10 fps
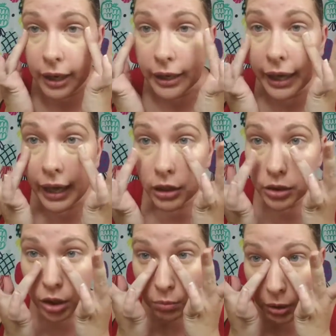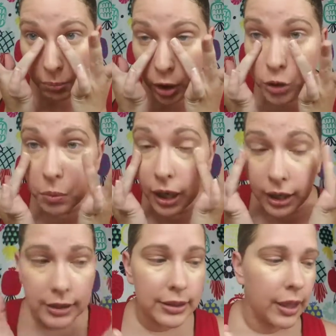canceled my
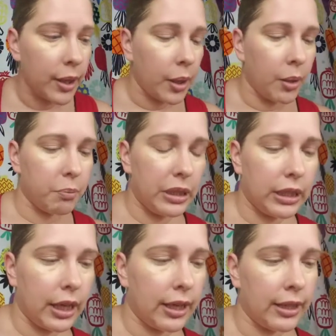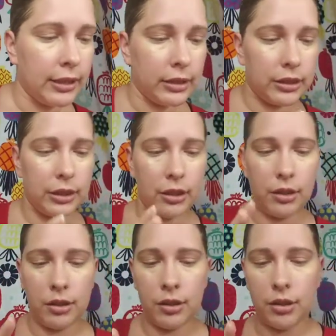Birchbox because
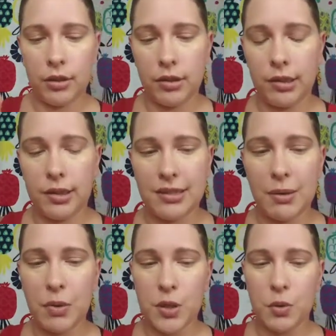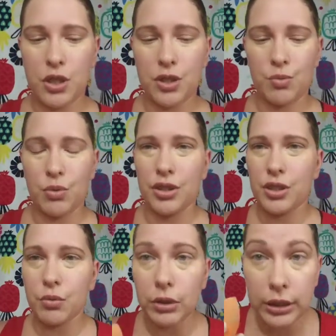the samples were
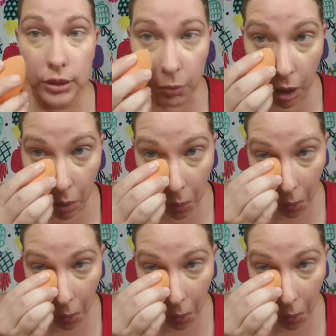just really small,